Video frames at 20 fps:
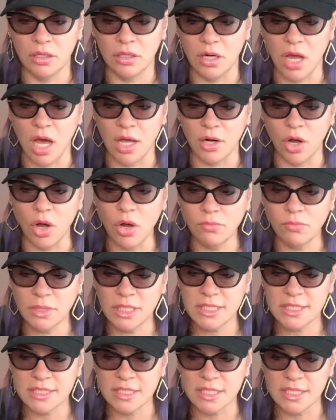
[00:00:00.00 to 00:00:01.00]
not
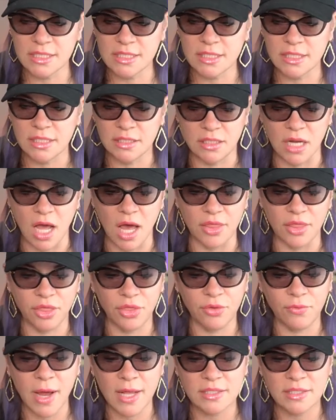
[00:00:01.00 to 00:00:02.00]
homelessness, not
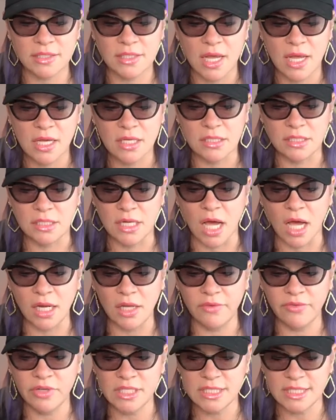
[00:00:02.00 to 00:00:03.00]
threats, not
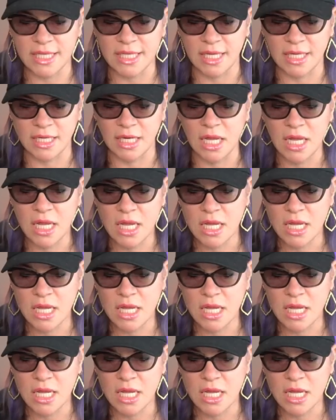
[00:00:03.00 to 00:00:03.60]
even sin,